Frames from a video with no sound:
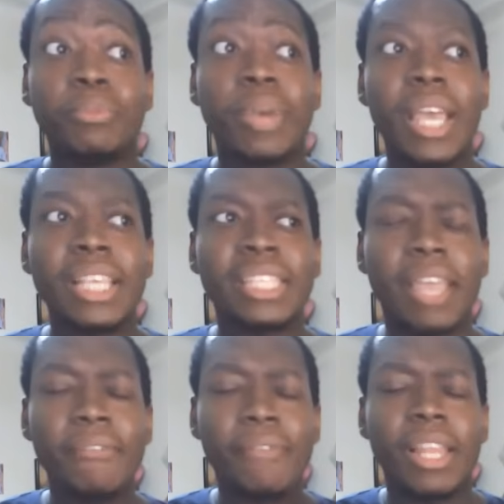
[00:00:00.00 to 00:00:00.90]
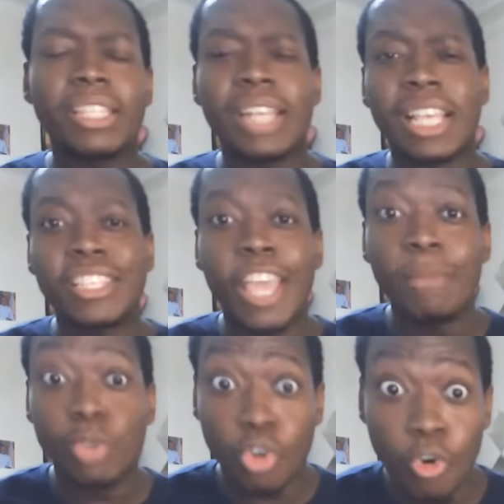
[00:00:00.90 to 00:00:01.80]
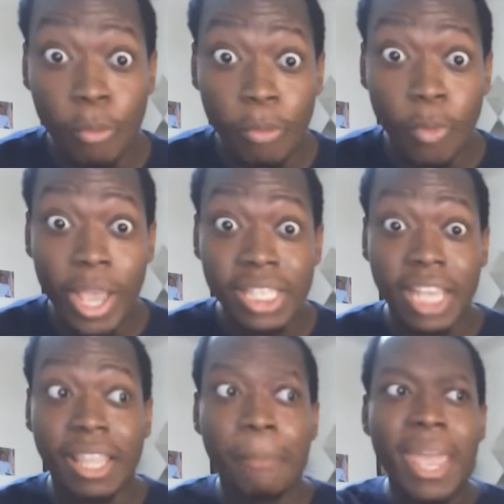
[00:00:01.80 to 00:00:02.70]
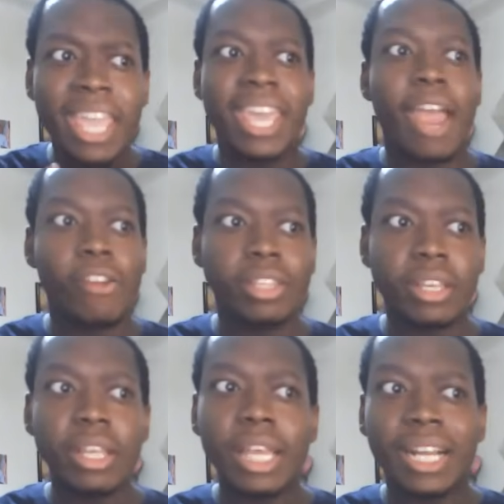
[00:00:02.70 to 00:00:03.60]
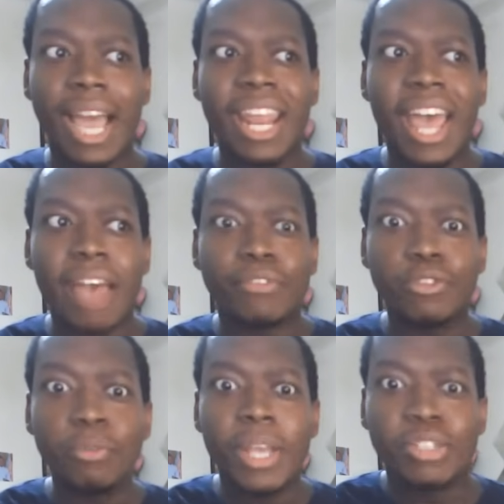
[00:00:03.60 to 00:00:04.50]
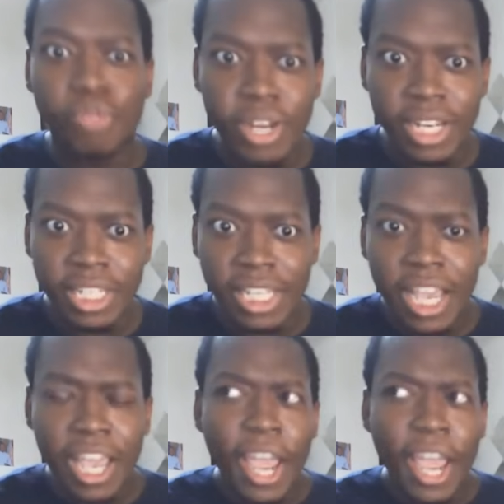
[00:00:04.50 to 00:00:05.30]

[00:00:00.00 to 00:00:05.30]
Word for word: is they fell into that same trope where it's like the main character gotta have two best friends,